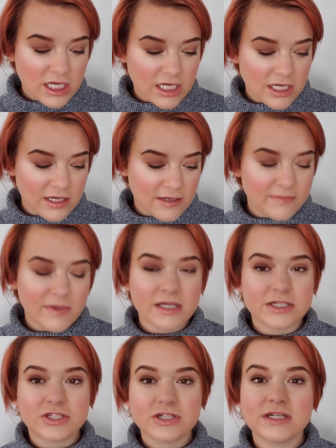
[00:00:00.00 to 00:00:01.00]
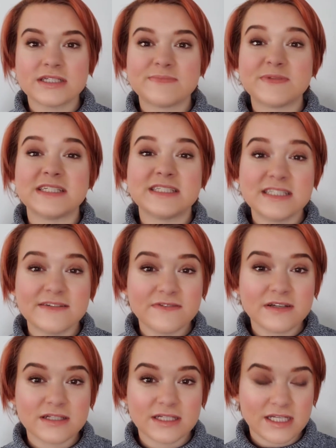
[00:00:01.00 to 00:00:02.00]
And Suga
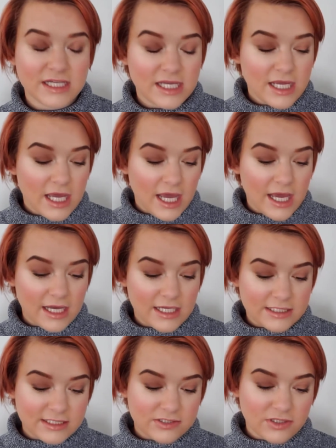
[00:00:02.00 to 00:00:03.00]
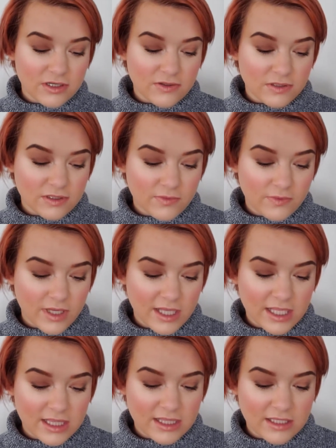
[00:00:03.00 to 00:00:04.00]
specifically has struggled with